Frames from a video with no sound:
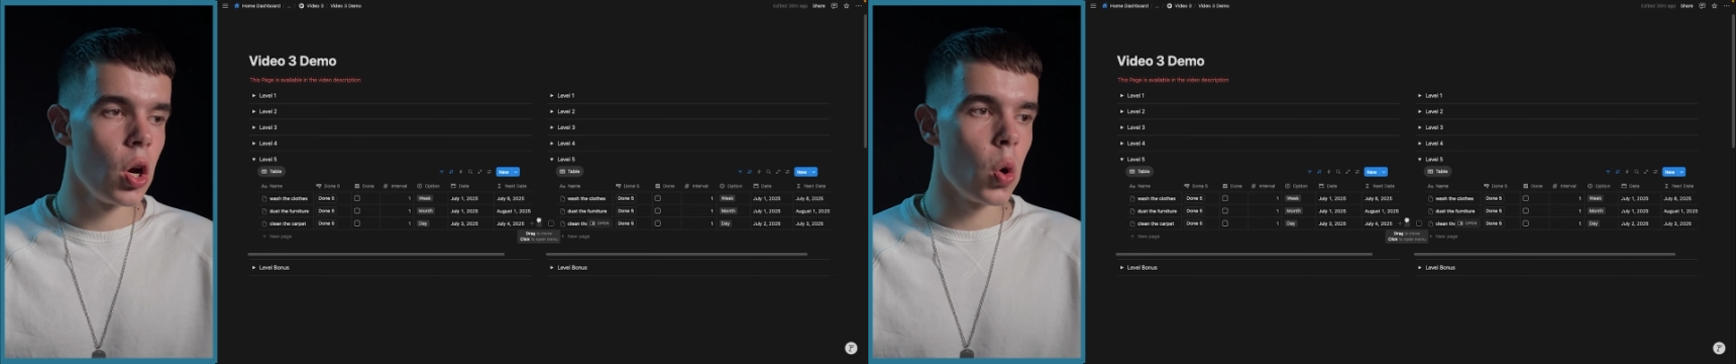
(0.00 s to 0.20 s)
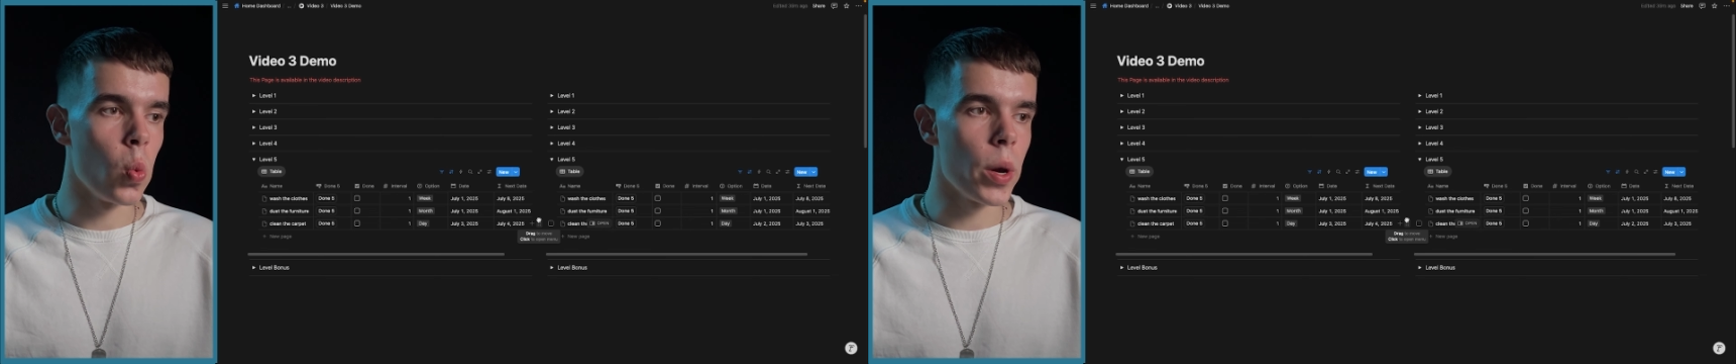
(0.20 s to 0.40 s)

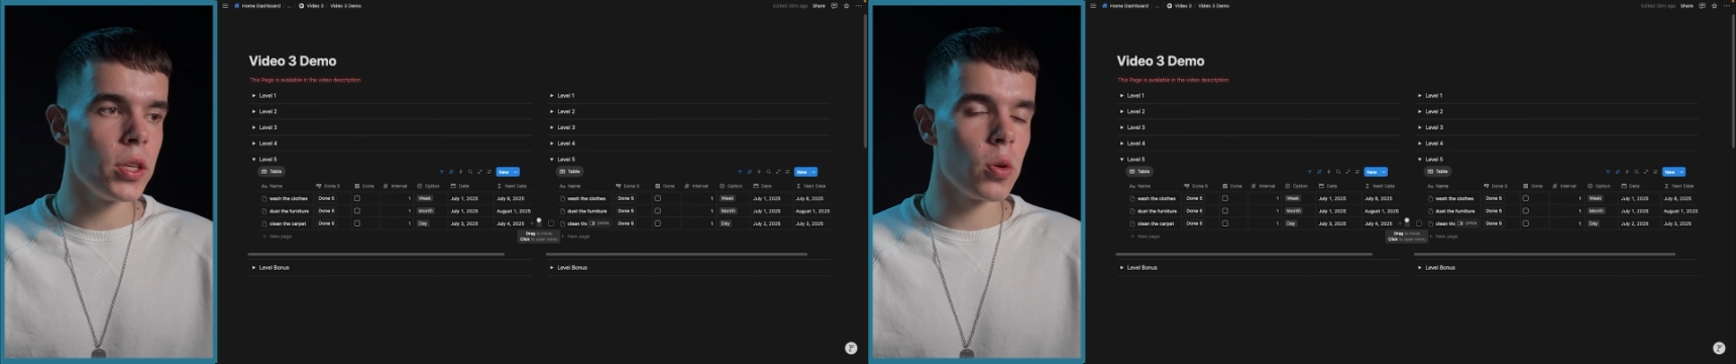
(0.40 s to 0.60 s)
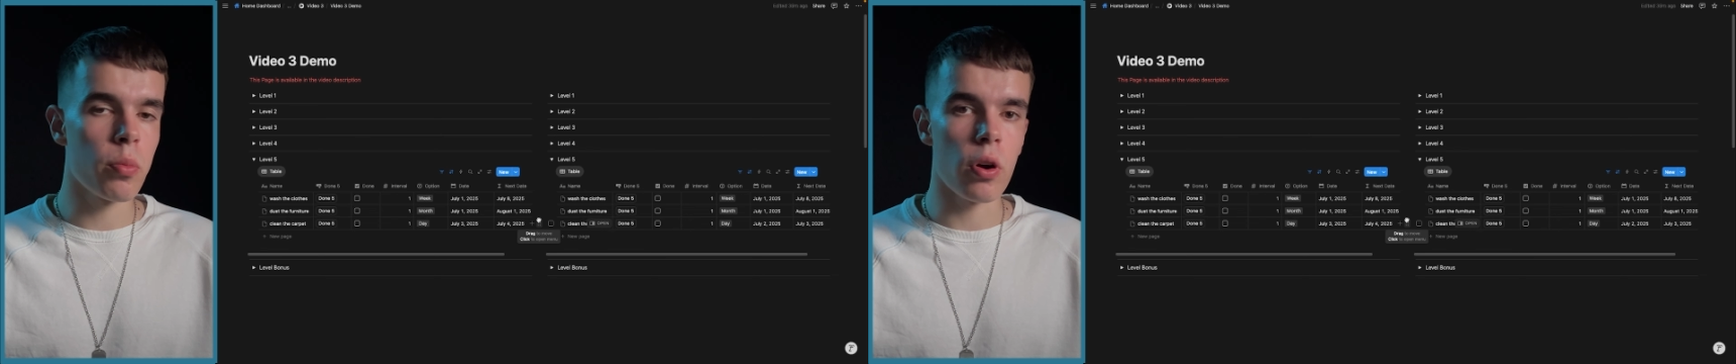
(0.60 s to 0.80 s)
when
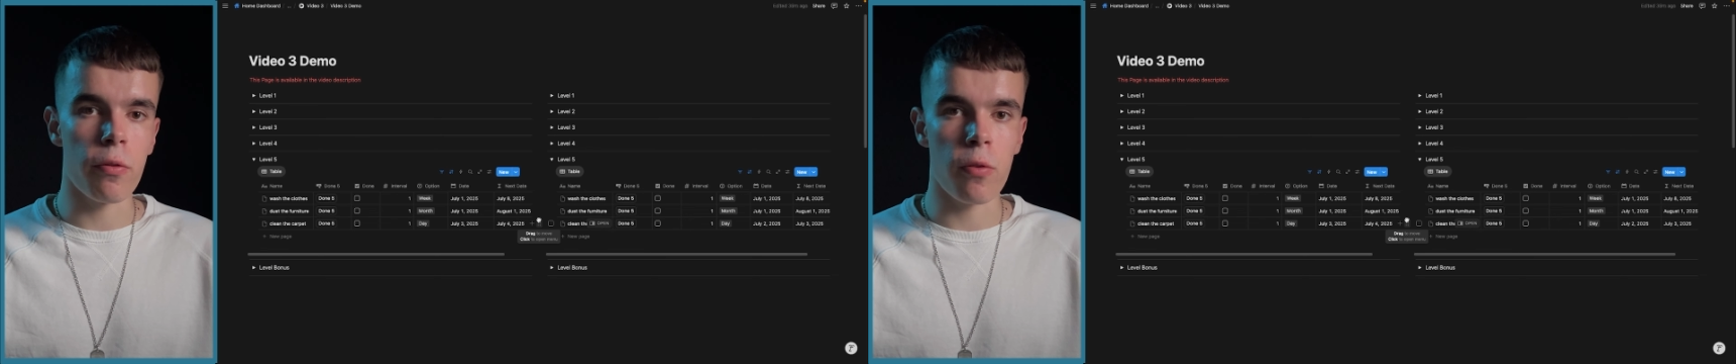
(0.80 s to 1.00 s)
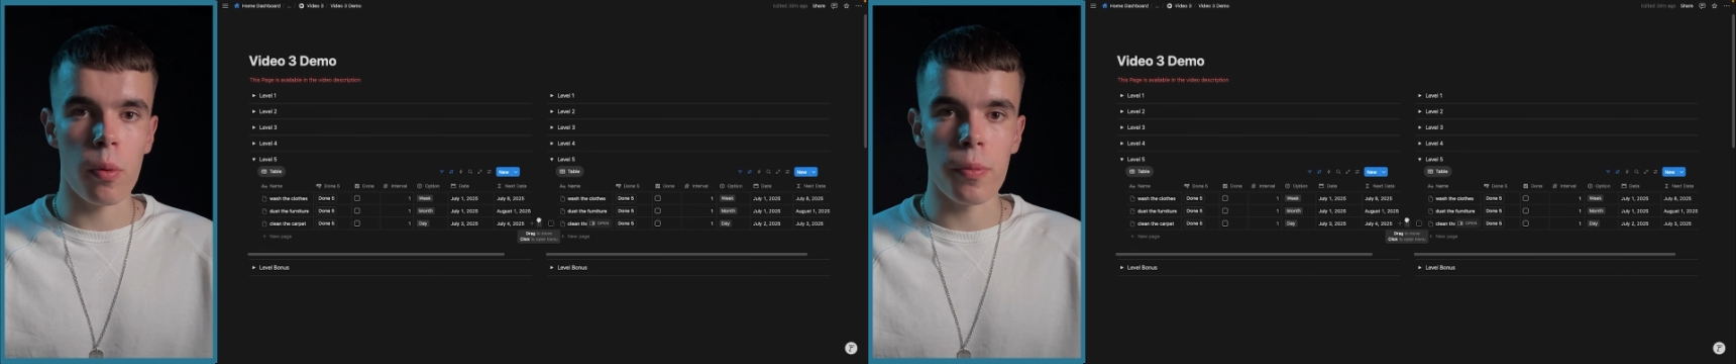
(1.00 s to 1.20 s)
you
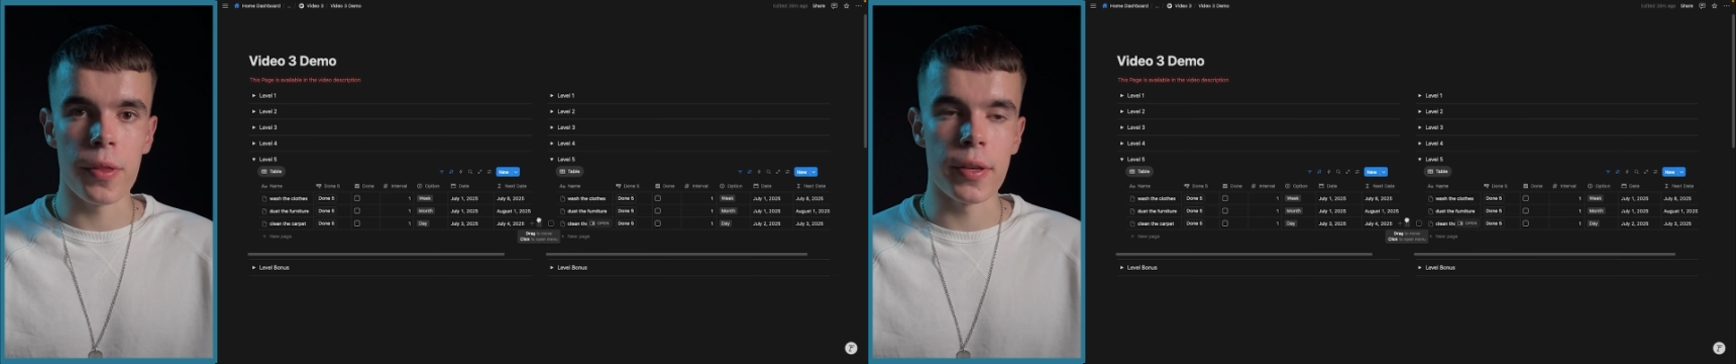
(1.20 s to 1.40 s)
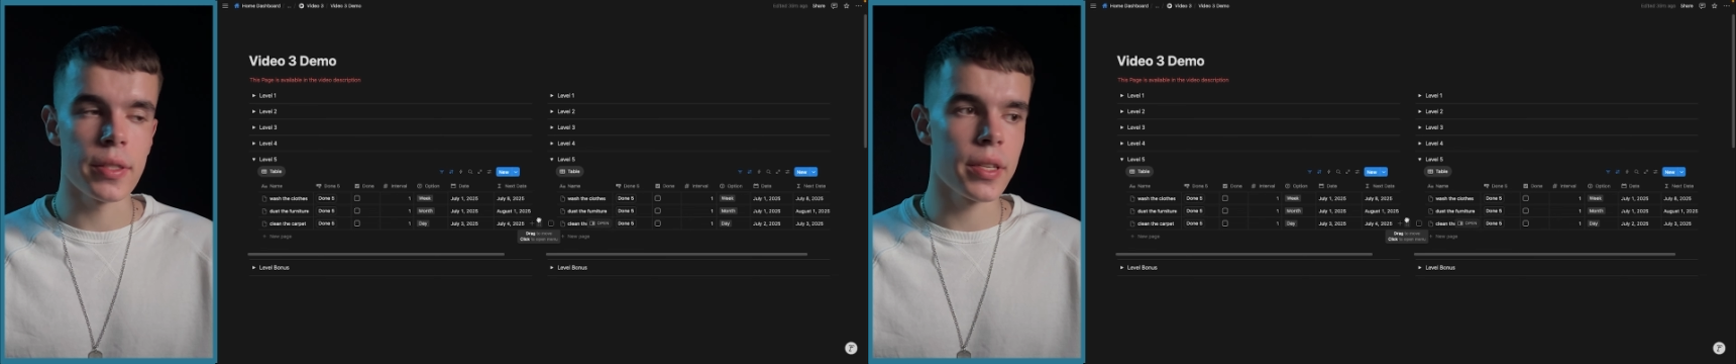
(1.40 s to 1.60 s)
performed
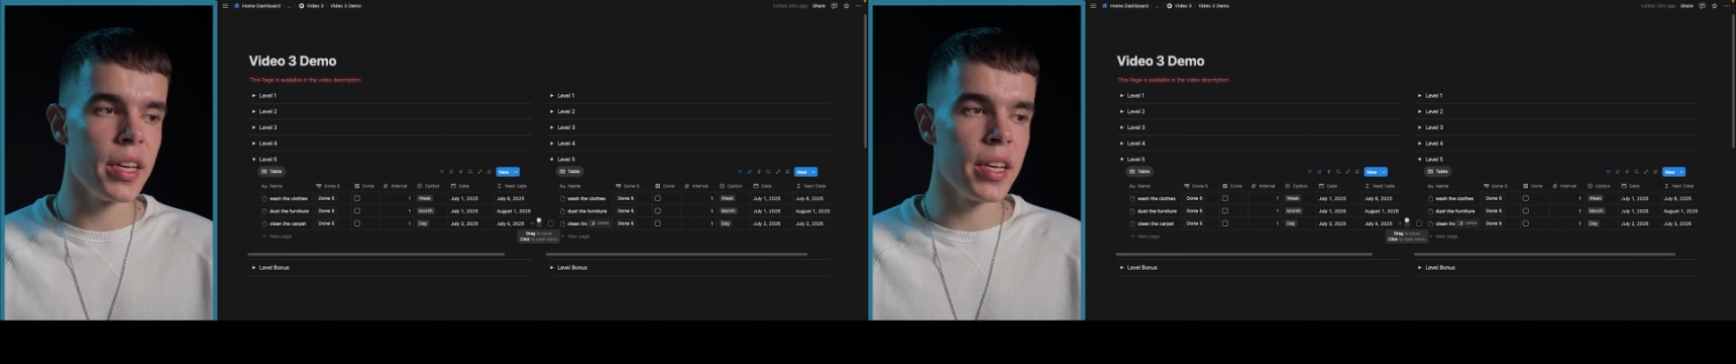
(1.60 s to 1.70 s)
this